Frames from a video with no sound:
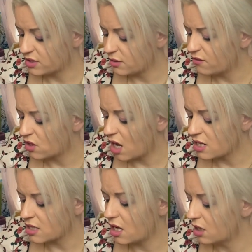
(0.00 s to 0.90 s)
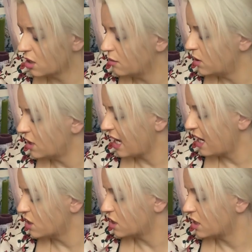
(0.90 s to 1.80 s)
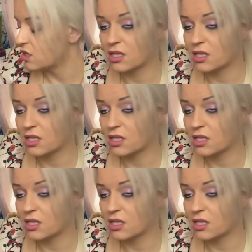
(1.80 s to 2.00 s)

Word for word: So if you guys aren't in communication,